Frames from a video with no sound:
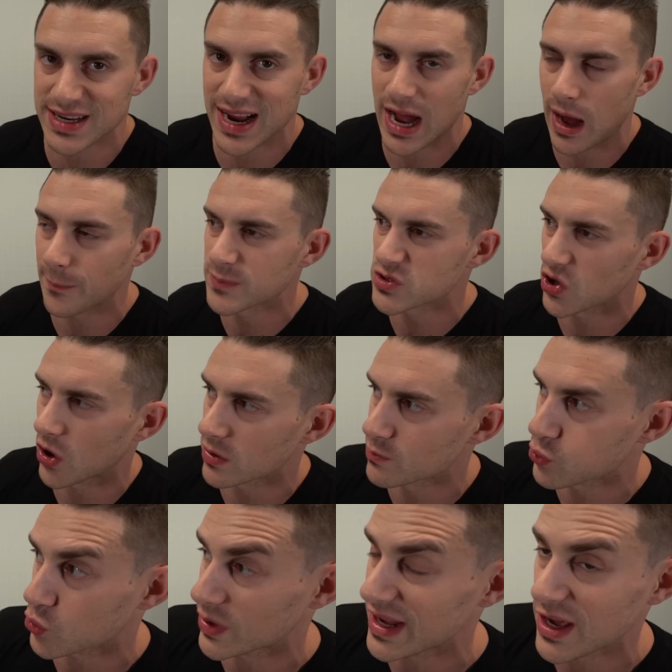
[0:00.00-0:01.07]
it comes on
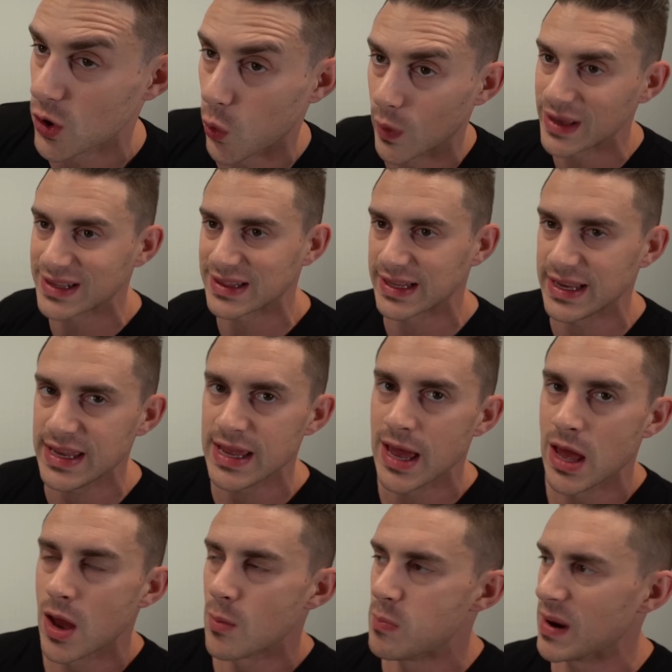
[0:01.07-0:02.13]
pretty quickly,
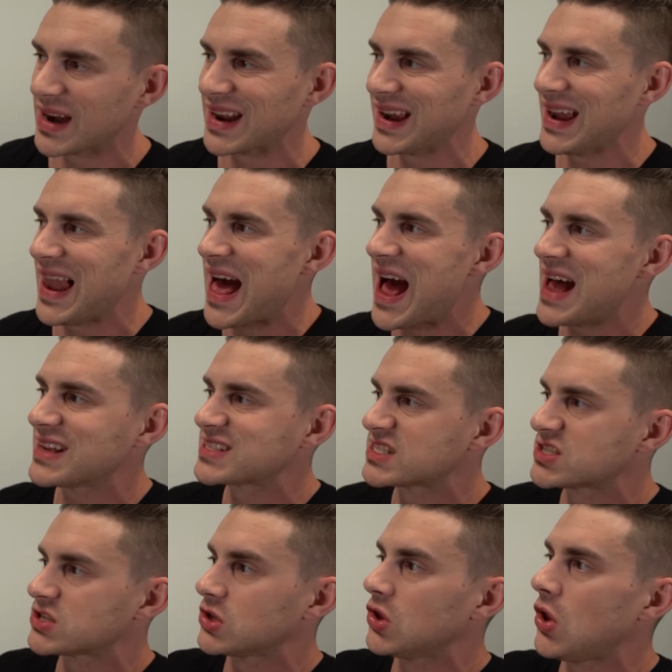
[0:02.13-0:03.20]
but it
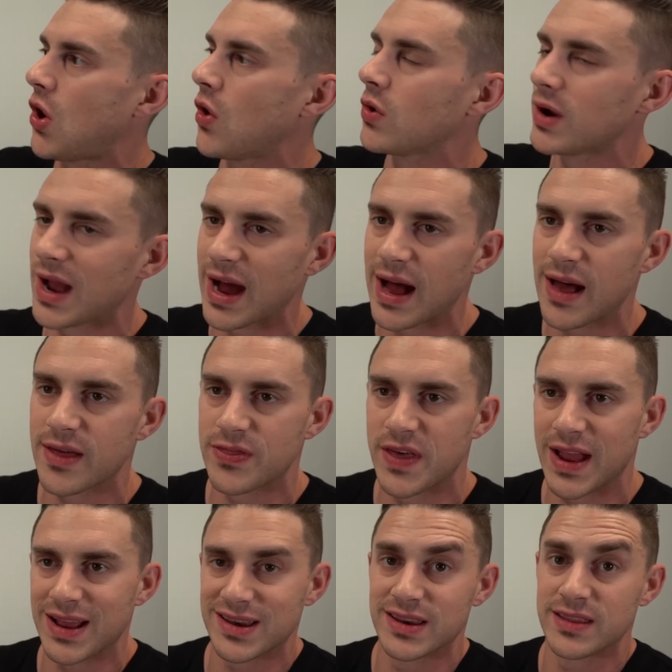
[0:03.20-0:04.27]
lasts longer
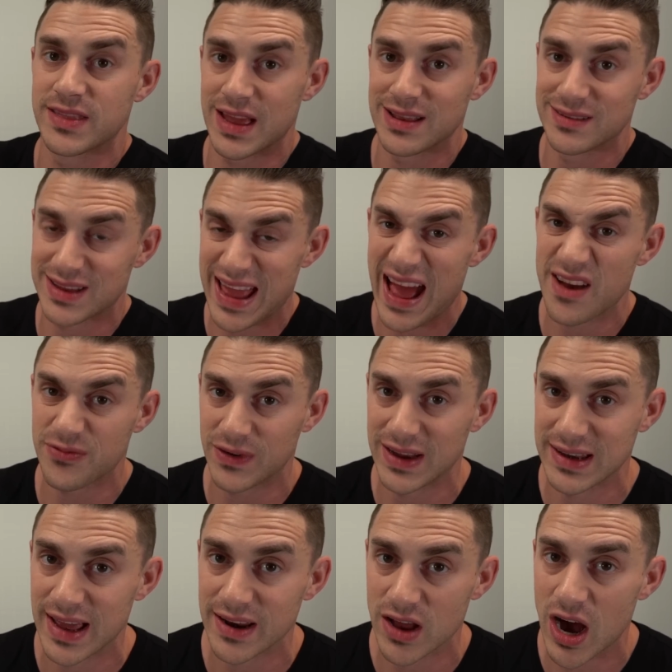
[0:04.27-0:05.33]
than
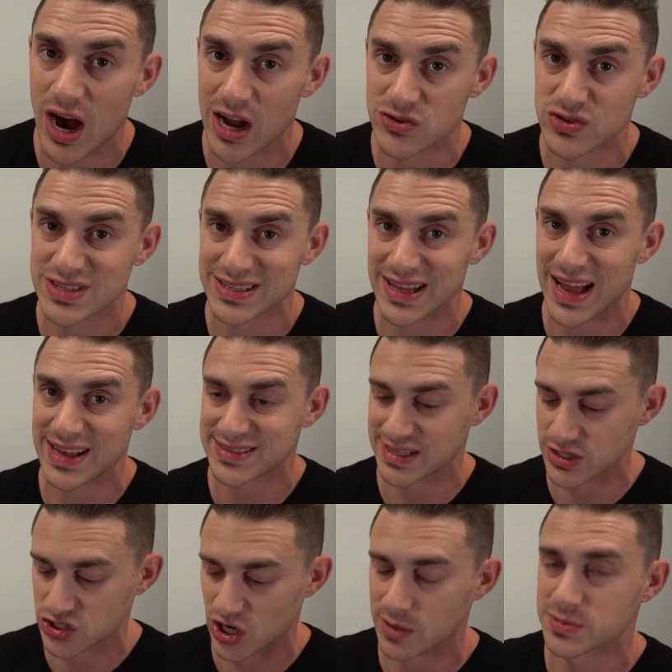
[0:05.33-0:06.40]
caffeine anhydrous lasts
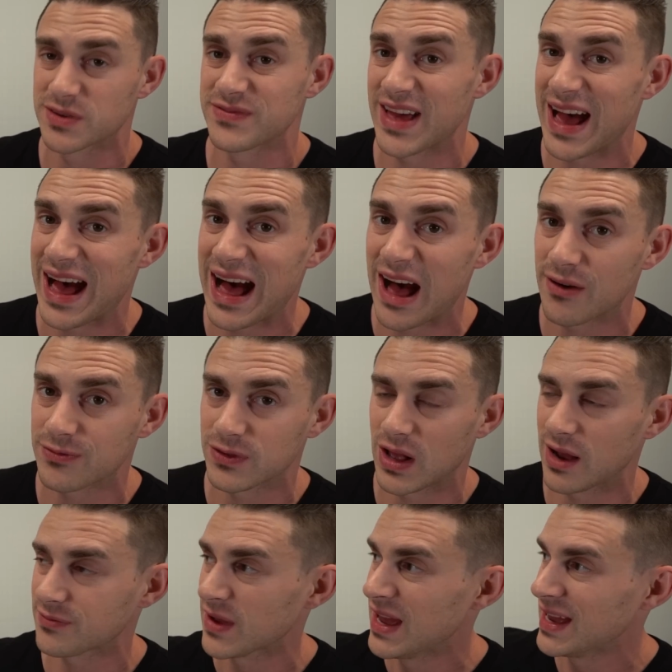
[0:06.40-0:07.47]
in terms of the
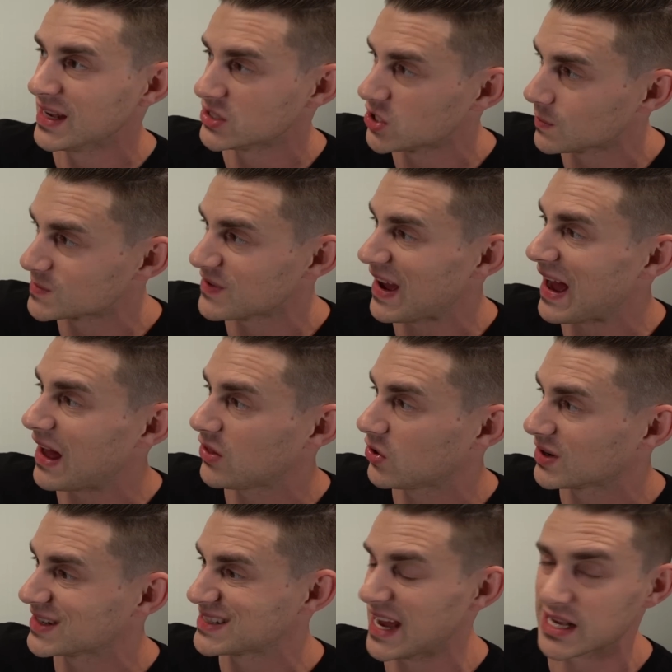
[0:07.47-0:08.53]
half-life, in terms of how
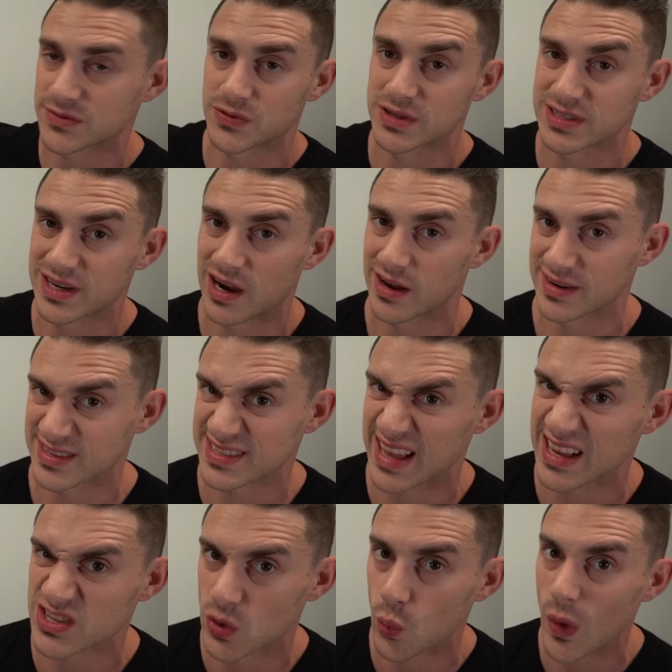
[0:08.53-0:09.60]
long it takes for it to kind of
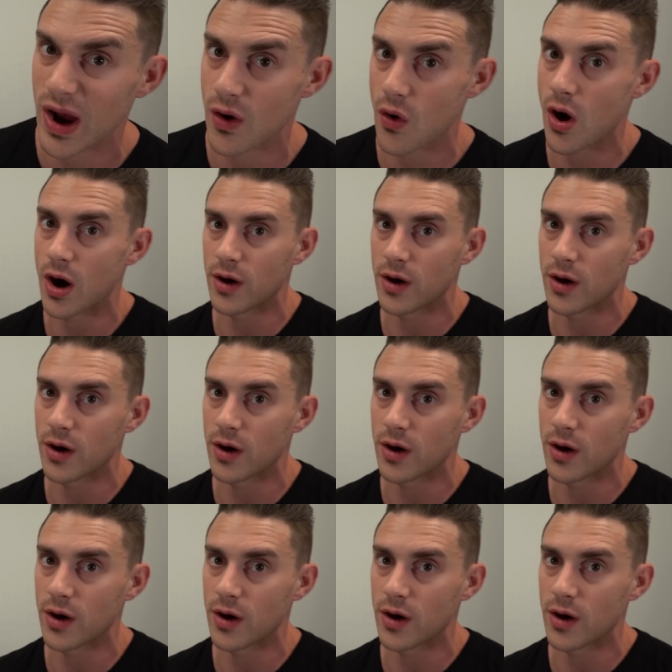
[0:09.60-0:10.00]
start to wear